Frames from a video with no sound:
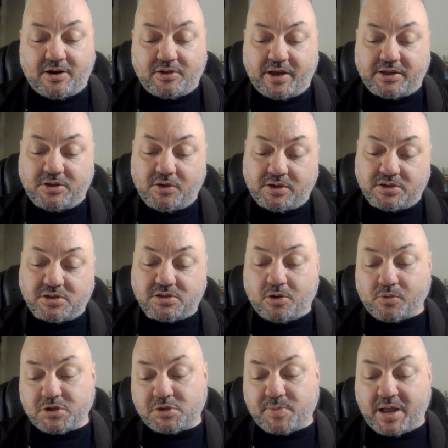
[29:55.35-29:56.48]
Like you can still
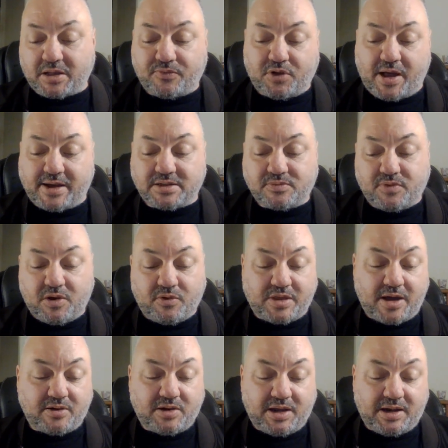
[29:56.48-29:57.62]
respect philosophy
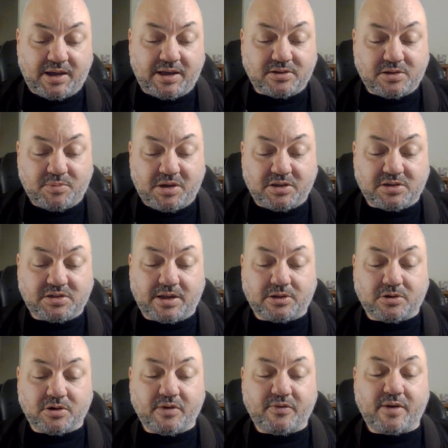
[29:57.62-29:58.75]
without needing it to be the
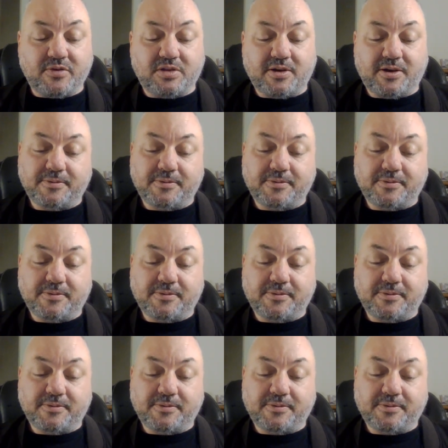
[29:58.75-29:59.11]
center of everything.